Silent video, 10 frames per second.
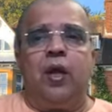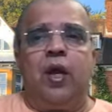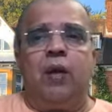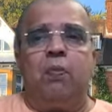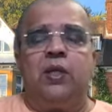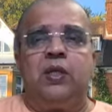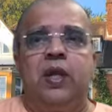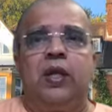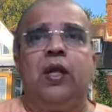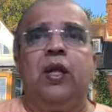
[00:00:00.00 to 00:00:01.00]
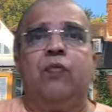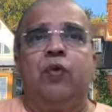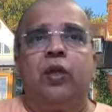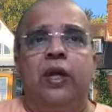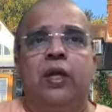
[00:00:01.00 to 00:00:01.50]
and mistaking it
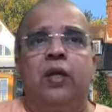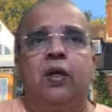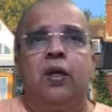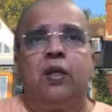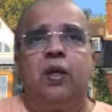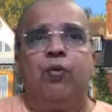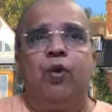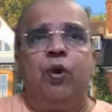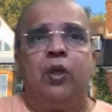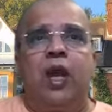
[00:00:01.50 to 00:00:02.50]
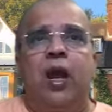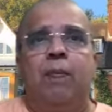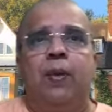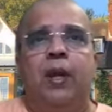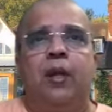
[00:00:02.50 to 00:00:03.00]
for the eternal, the pure, the
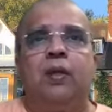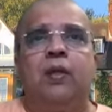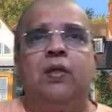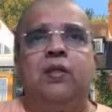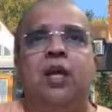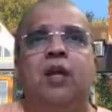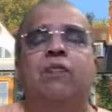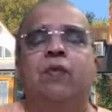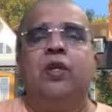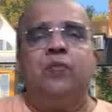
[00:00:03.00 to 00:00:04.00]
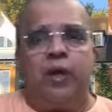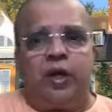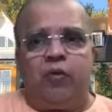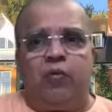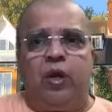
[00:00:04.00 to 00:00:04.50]
happy, and the self
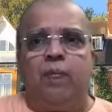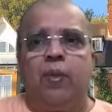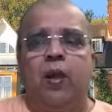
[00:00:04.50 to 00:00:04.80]
respectively.